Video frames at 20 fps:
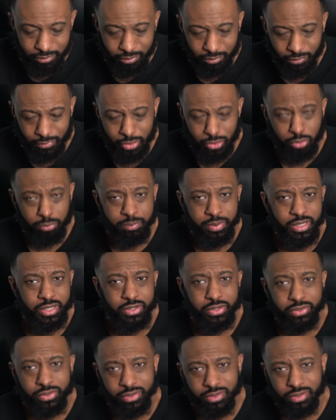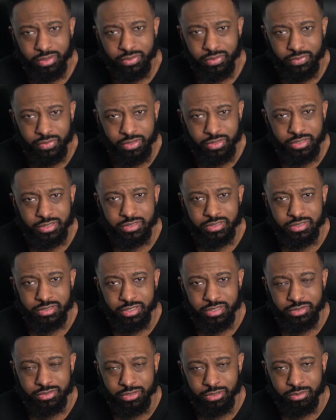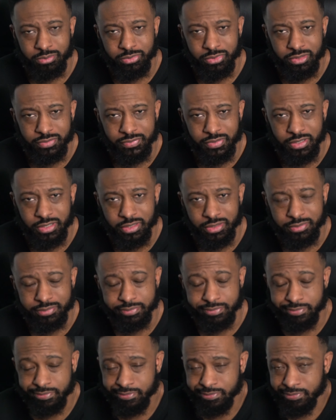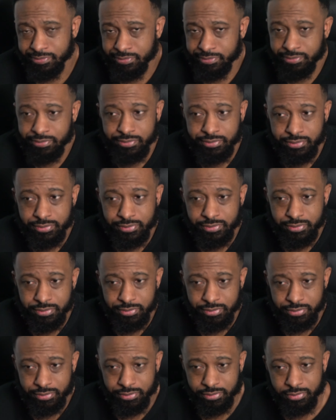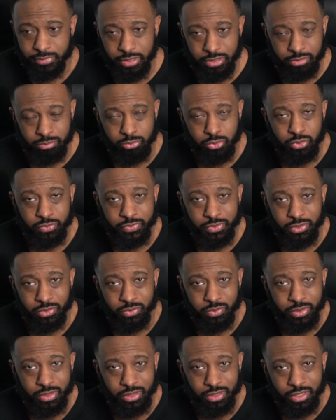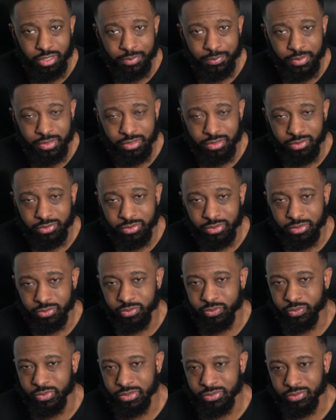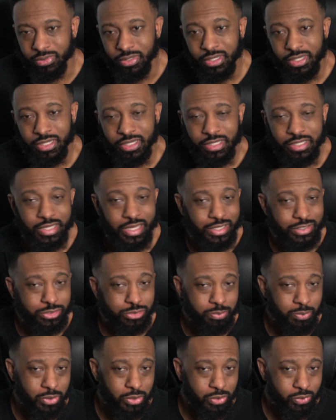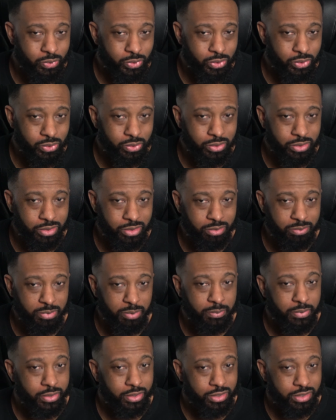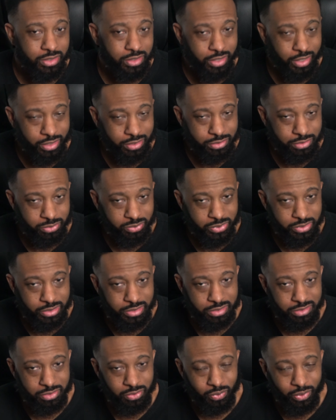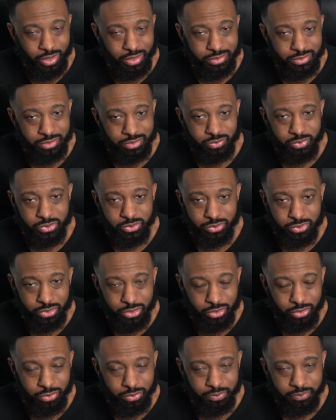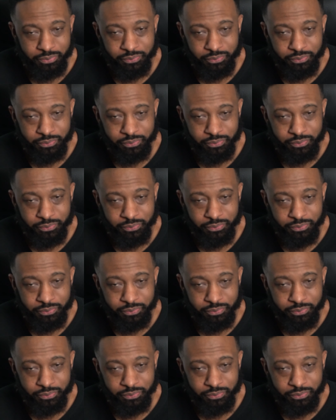be, you know, bigger than this in, in terms of um, his movie career. I mean, you, we, he had a small role in um, American Gangster with Denzel Washington, which was dope.